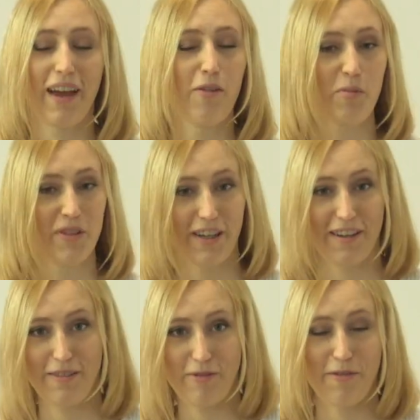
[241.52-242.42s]
I will be
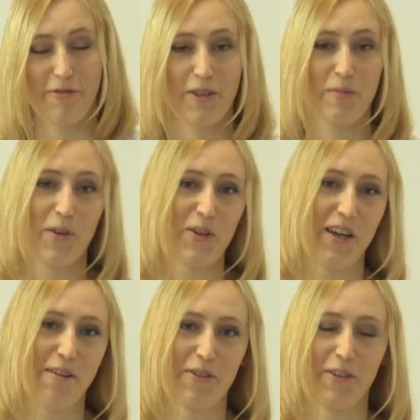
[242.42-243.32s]
sad at first because
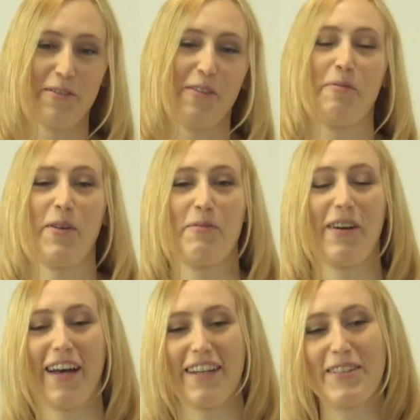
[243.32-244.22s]
I have to leave everybody
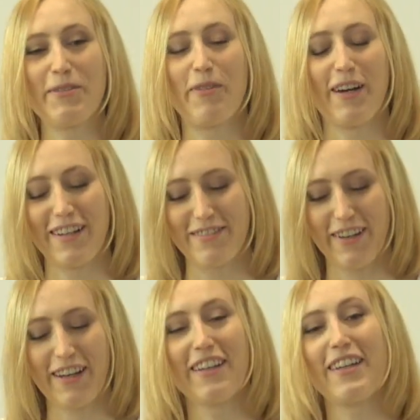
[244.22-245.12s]
behind, but
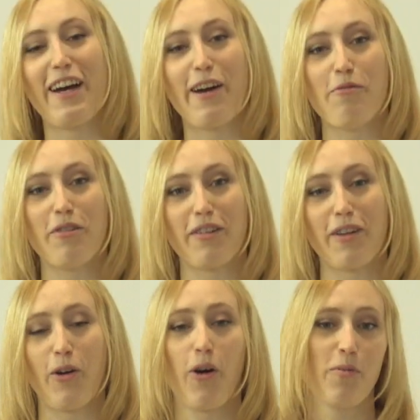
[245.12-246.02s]
finally I will
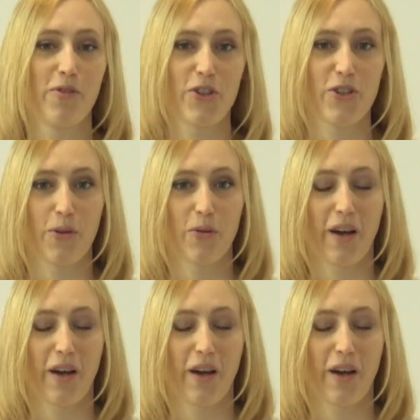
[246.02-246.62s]
go home for a short